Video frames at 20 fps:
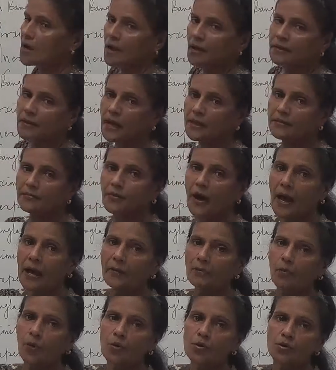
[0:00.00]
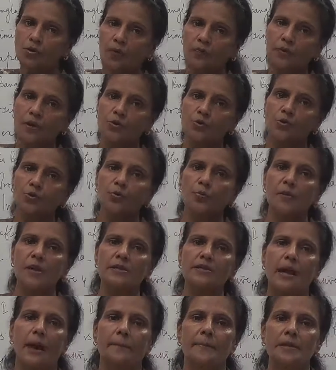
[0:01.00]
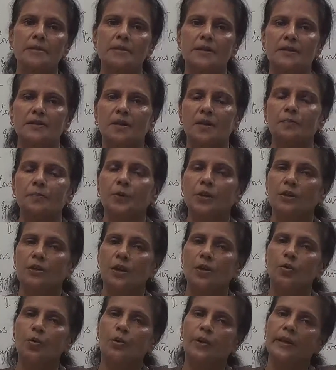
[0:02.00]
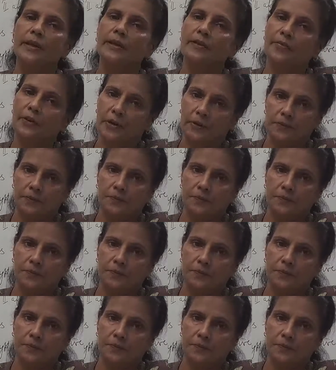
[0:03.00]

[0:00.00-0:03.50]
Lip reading: that why most of the jute mills have been set up near the Hooghly River.